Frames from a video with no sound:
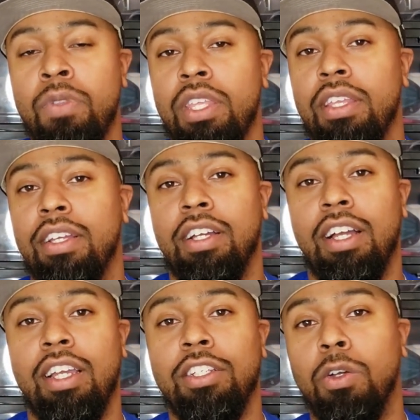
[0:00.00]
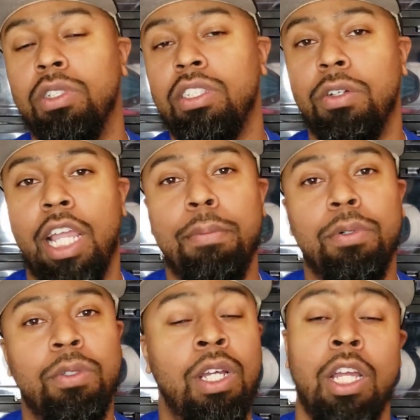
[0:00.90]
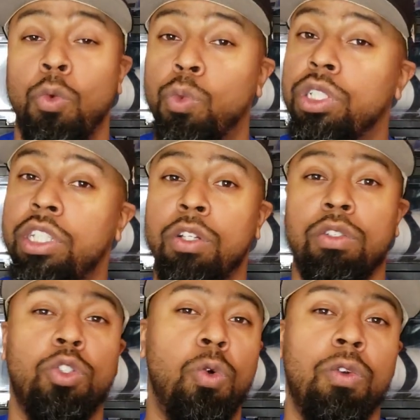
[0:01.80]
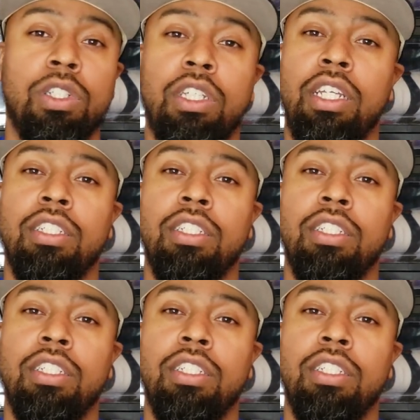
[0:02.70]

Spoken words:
It's still April. We're still in this quarantine,